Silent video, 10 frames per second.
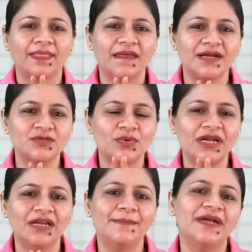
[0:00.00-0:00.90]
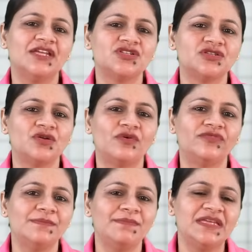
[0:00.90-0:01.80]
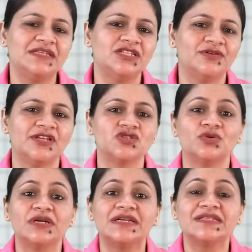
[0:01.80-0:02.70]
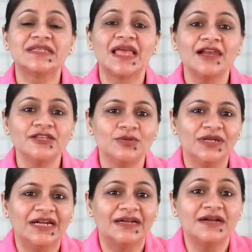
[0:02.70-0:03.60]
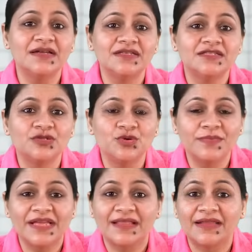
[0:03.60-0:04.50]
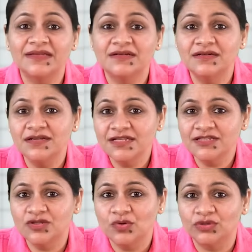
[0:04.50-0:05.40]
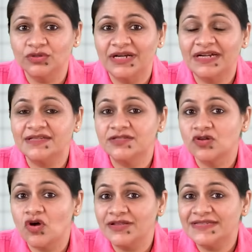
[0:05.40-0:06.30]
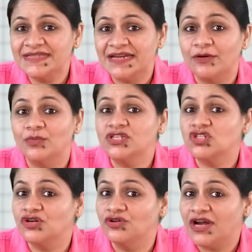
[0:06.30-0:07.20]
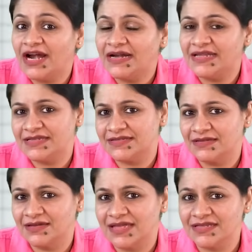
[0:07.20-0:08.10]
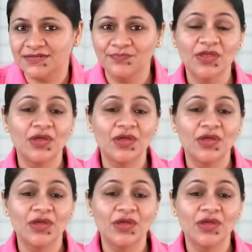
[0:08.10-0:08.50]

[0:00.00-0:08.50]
there is one limitation of the PEG ratio. It is calculated assuming that the earnings growth rate is constant, which rarely is the case.